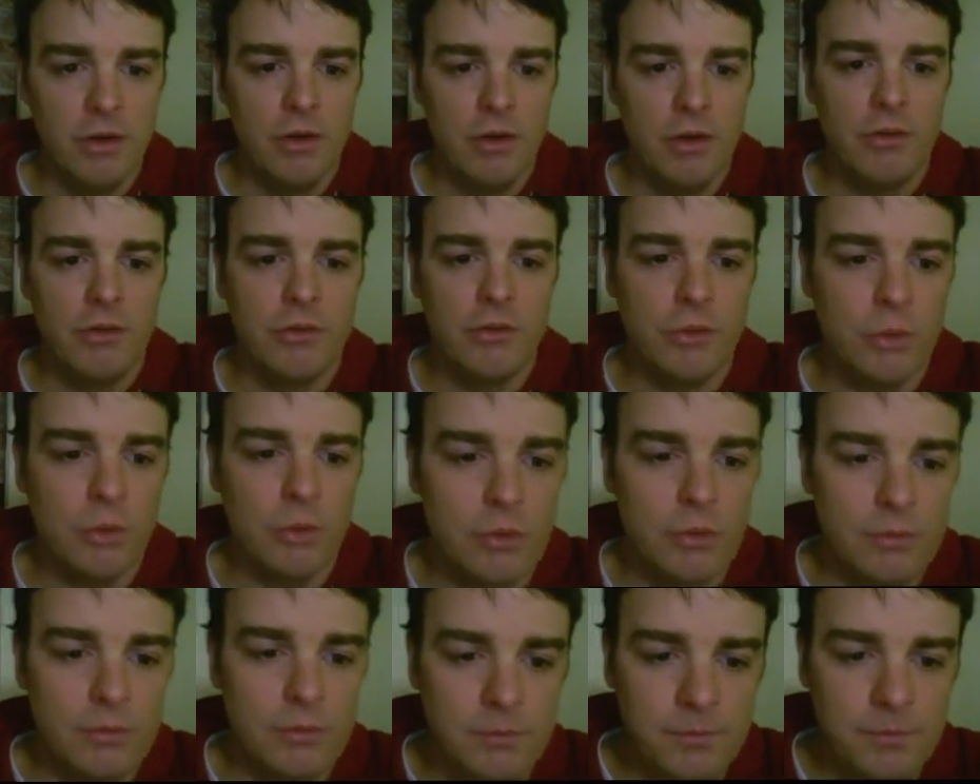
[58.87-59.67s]

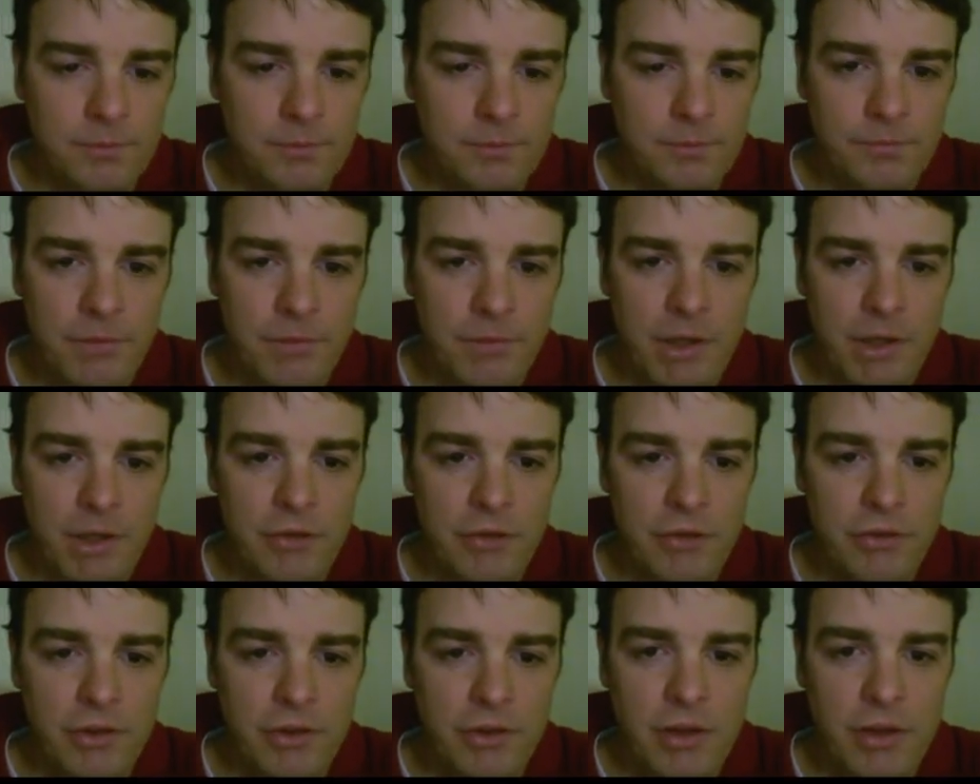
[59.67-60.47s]
So you can
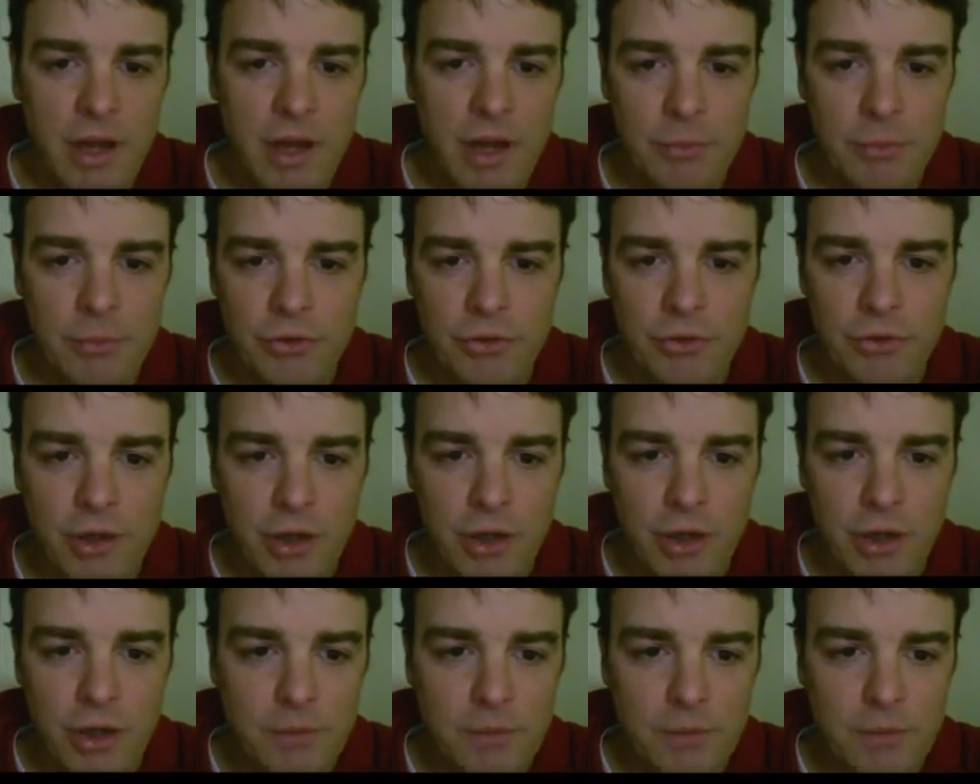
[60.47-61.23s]
see the option here.